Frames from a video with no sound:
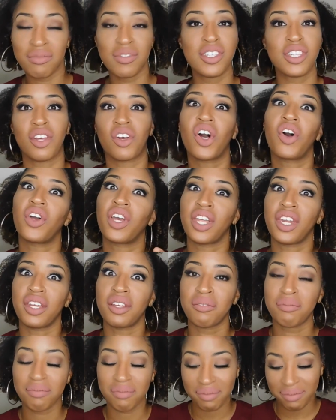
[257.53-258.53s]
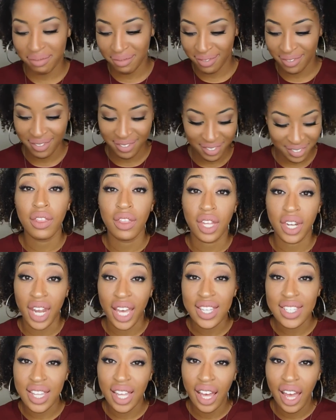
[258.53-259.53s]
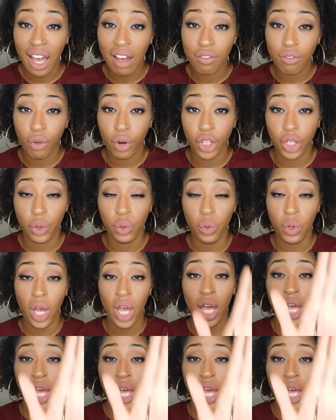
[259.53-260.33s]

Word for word: So go get it. The next thing I have for you